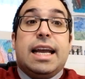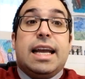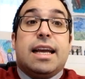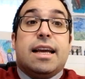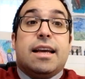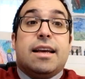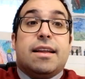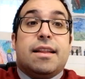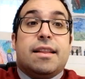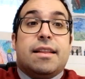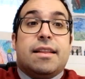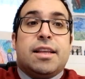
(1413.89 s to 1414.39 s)

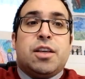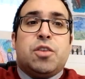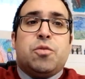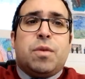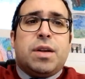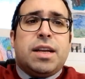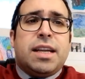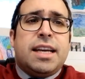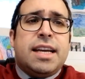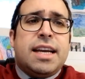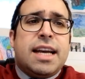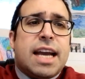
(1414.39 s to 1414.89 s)
This one
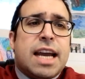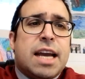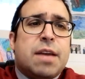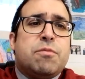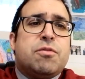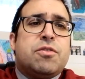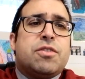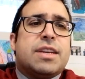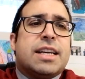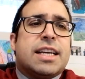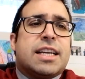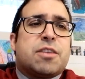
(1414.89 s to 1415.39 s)
here aims
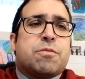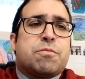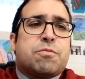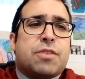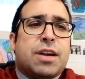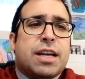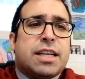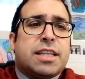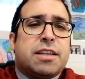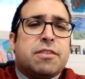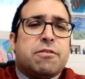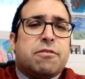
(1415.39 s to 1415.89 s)

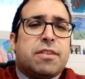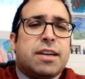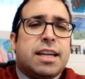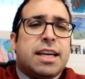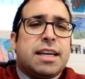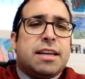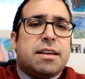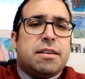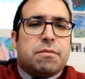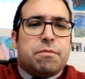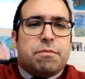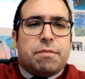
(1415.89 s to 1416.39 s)
expressively,
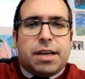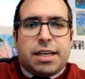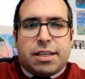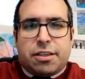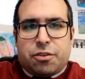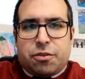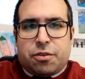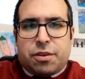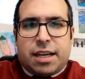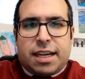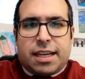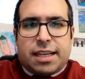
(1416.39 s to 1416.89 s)
based on
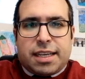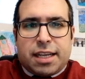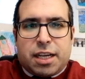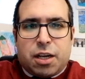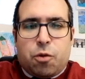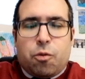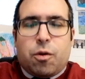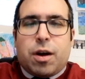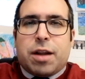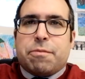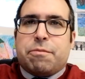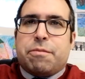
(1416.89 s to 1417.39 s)
Article
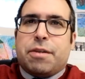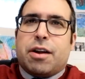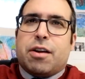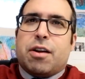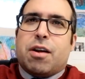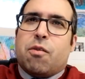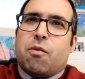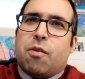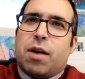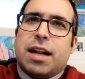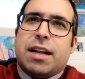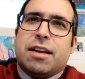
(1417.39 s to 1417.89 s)
1, Para
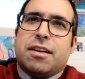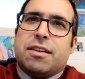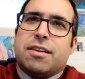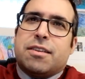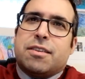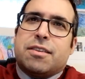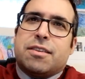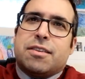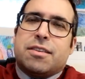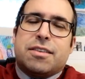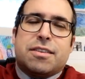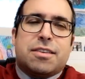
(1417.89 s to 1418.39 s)
1
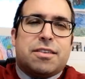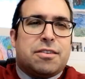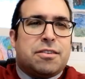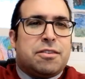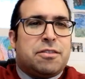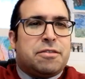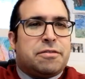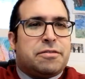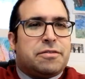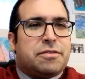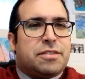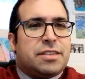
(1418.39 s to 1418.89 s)

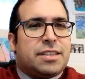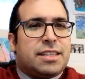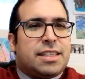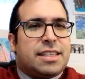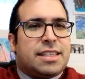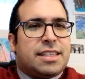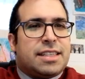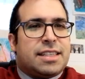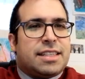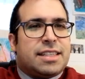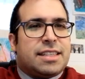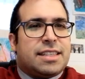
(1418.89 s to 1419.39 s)
of
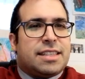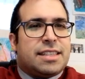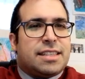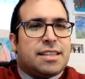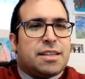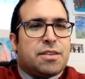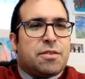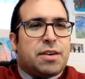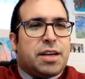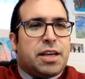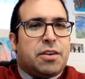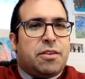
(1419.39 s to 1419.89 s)
the
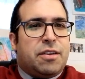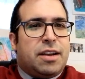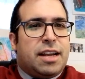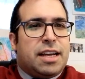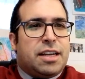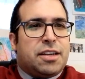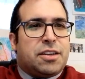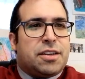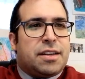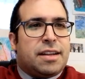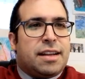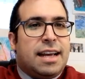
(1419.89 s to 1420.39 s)

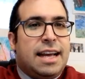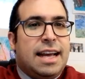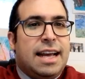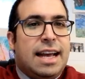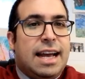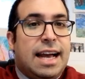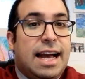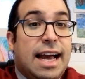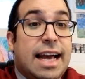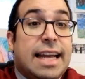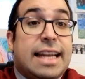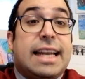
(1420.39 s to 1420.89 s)
regulation,
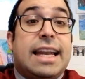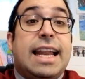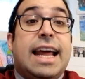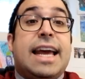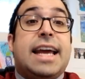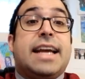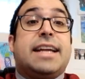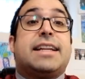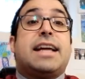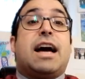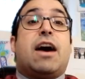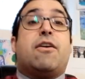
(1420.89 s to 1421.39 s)
at laying
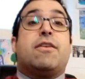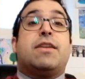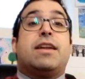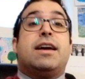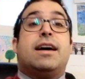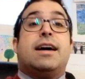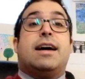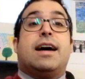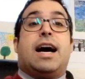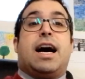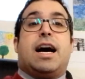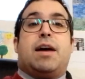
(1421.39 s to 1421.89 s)
down
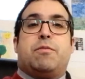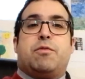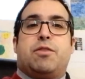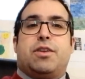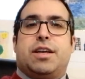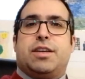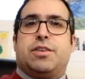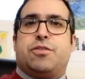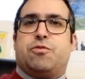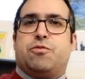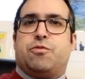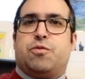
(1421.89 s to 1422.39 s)

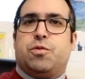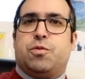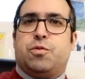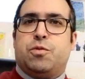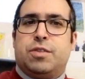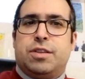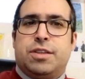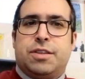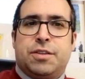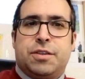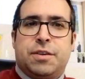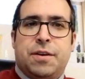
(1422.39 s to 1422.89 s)
harmonized
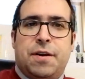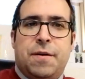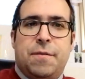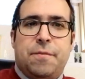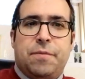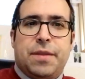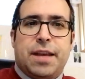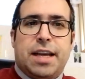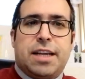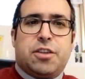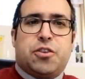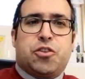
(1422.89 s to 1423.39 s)
rules,
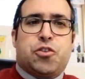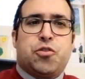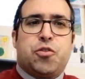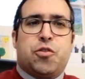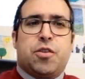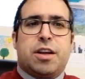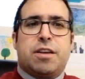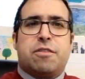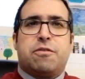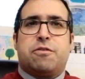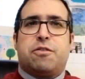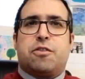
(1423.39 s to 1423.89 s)
ensuring
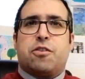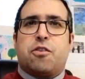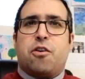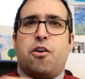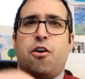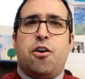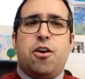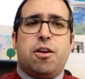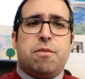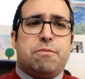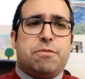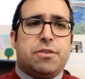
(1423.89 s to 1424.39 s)
for
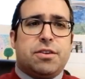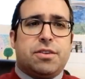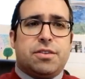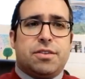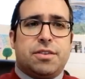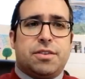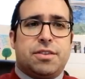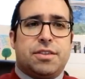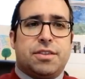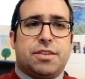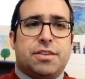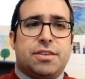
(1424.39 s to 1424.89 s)
all
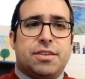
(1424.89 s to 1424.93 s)
businesses